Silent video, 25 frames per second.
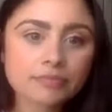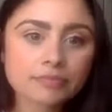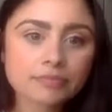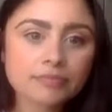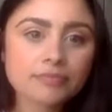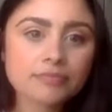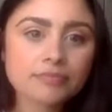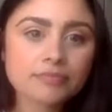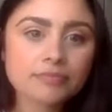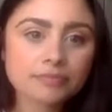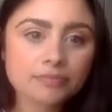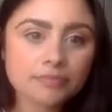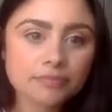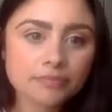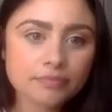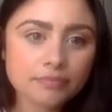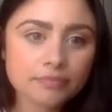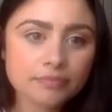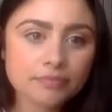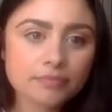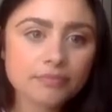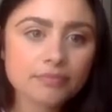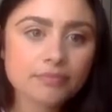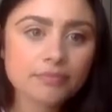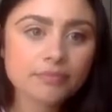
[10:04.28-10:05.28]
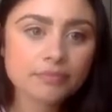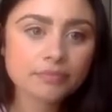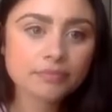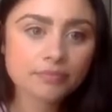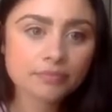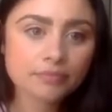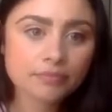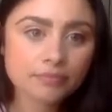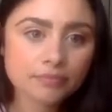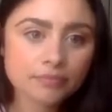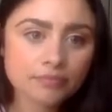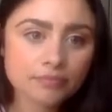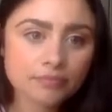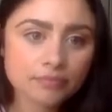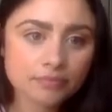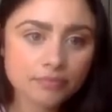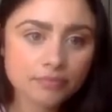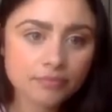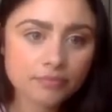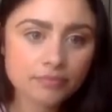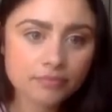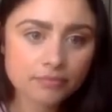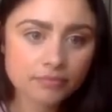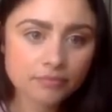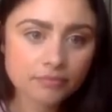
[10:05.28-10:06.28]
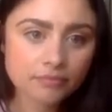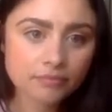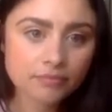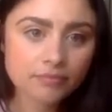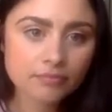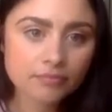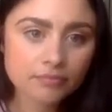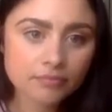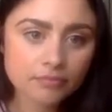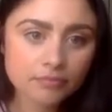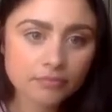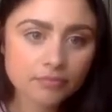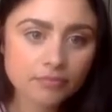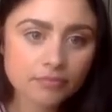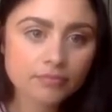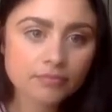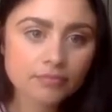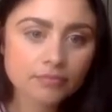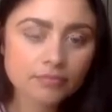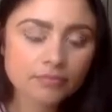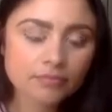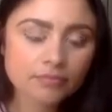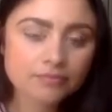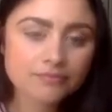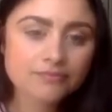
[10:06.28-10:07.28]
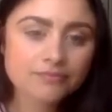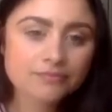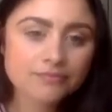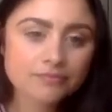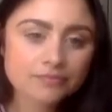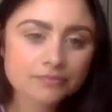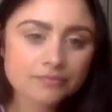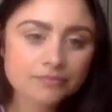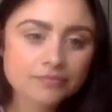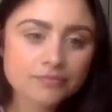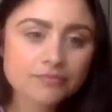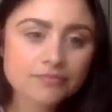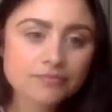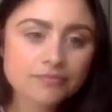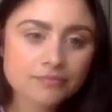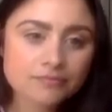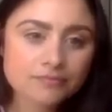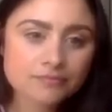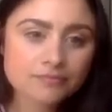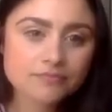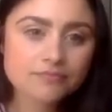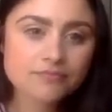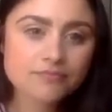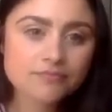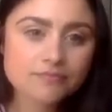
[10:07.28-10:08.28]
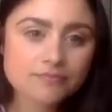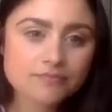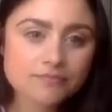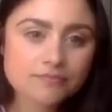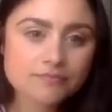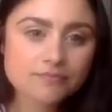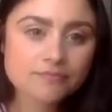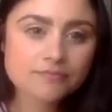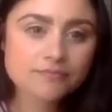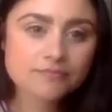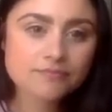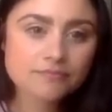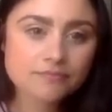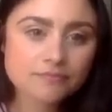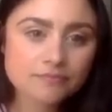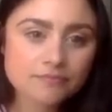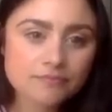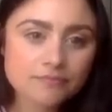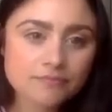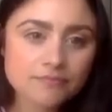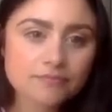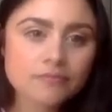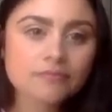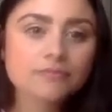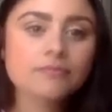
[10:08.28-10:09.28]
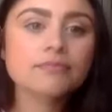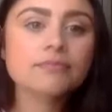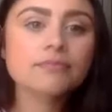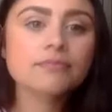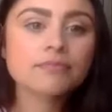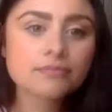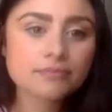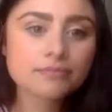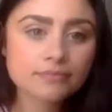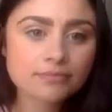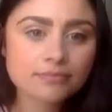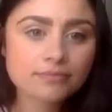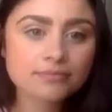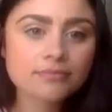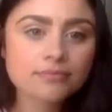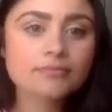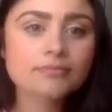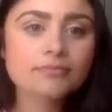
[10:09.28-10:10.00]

(not speaking)